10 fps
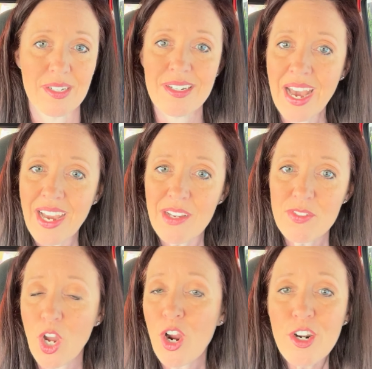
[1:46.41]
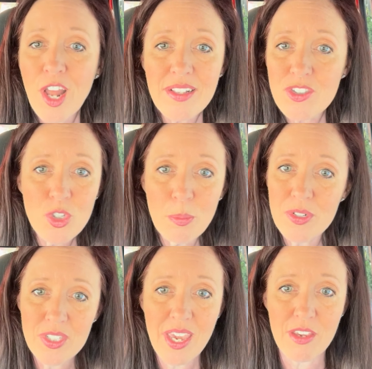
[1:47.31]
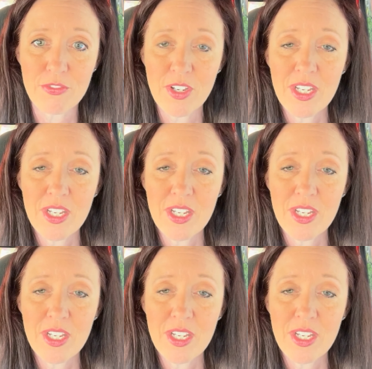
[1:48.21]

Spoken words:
Knives are not super safe.